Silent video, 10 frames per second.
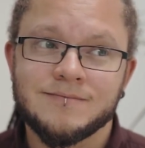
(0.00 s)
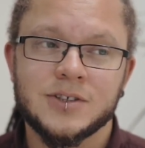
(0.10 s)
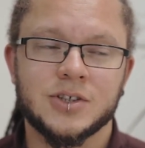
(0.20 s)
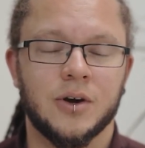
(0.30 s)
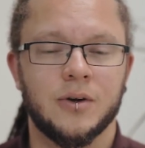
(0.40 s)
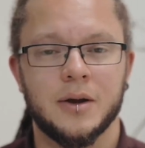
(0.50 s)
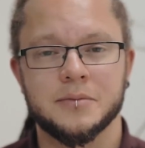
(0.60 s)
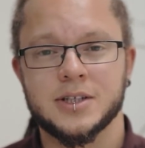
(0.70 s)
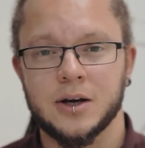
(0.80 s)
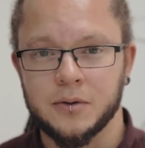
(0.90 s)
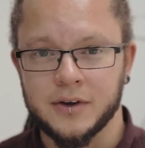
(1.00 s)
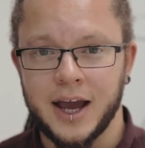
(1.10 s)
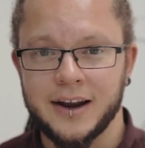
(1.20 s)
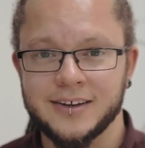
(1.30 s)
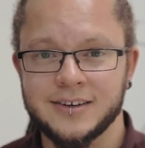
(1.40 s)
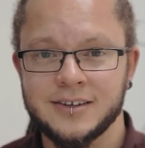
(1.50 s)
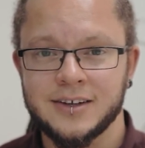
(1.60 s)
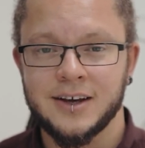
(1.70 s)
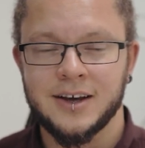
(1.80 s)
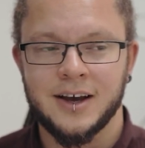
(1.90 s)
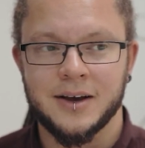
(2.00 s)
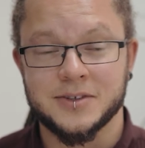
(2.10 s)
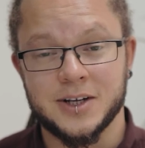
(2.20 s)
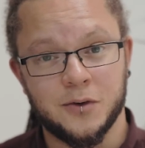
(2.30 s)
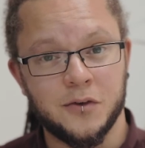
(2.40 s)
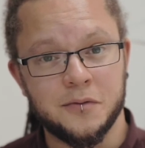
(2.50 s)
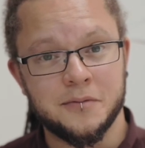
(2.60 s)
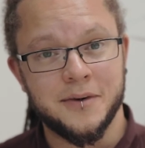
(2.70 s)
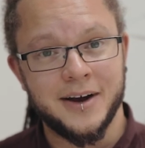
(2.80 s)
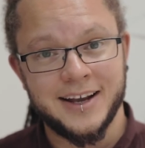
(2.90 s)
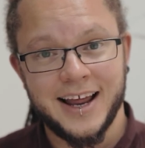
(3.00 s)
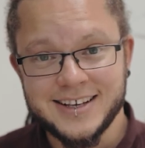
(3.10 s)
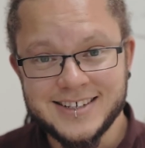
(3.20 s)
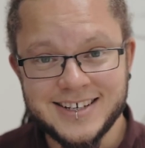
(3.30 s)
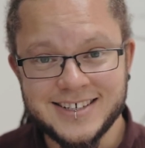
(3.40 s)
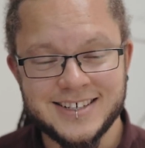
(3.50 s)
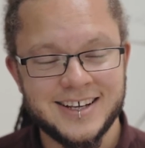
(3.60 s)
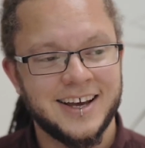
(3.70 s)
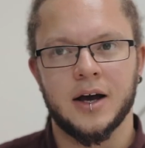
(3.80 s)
So I'm stuck with Canon, I'm stuck with my lenses.